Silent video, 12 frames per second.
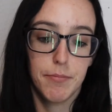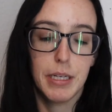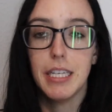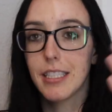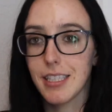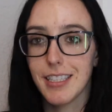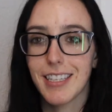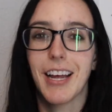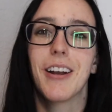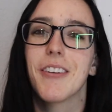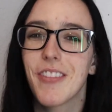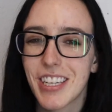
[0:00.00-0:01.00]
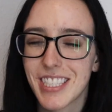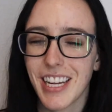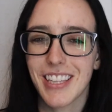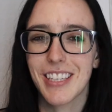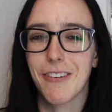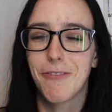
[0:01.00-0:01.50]
pieces, that's
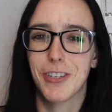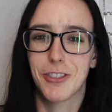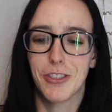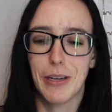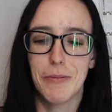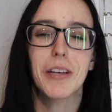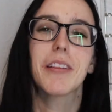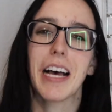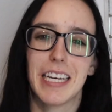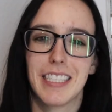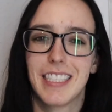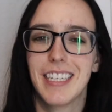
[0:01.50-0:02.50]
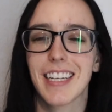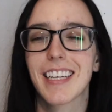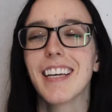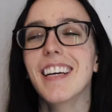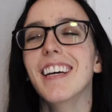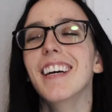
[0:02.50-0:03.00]
not the official name, the elastic,